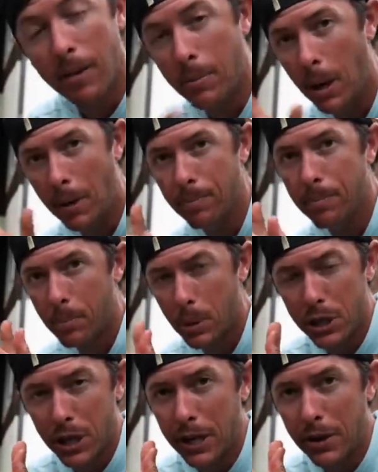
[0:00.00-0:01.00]
But
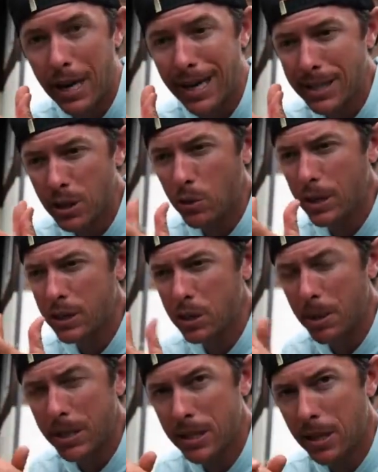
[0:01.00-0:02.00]
appreciate you guys. Go ahead and
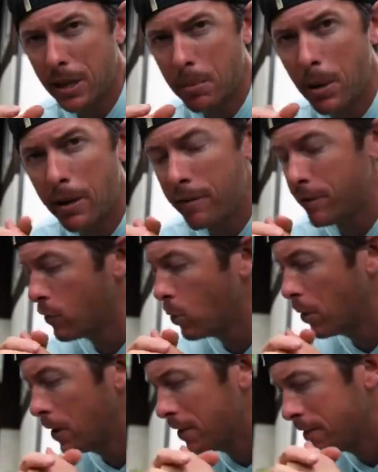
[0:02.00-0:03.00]
smash that like button
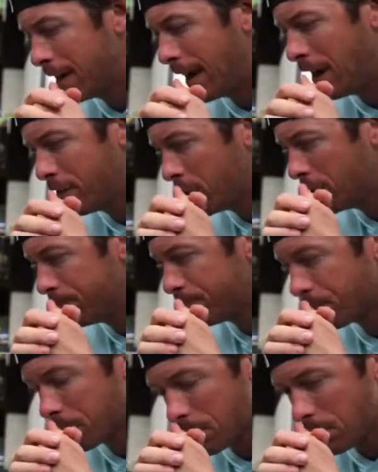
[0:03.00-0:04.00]
for the effort.
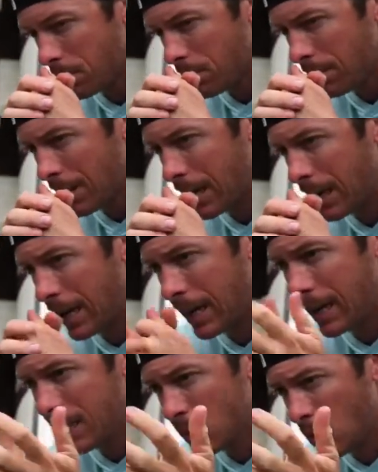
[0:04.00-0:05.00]

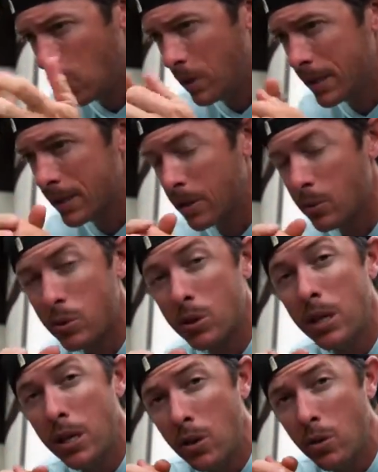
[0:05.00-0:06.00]
And as always, I will
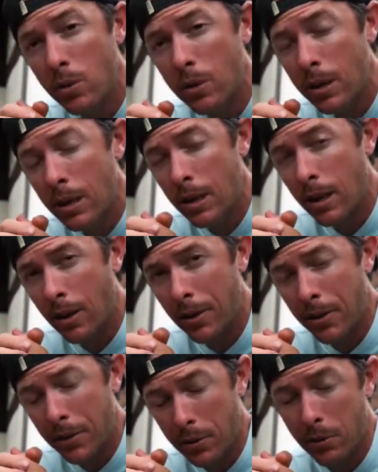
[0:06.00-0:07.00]
see you on
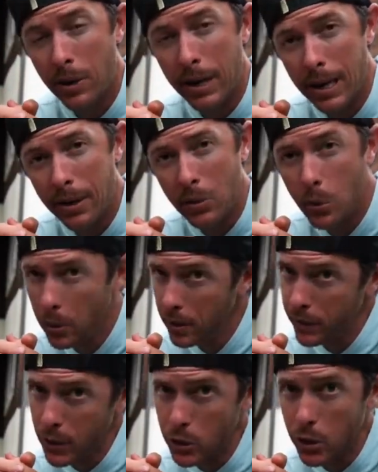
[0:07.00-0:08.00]
another great outdoor
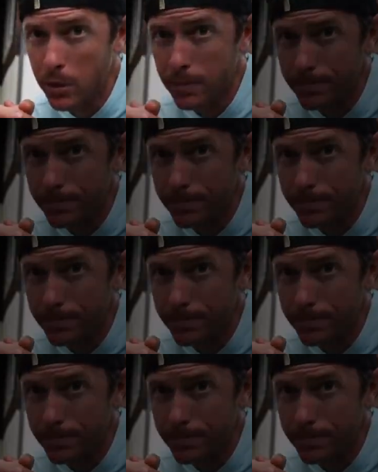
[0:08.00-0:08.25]
adventure.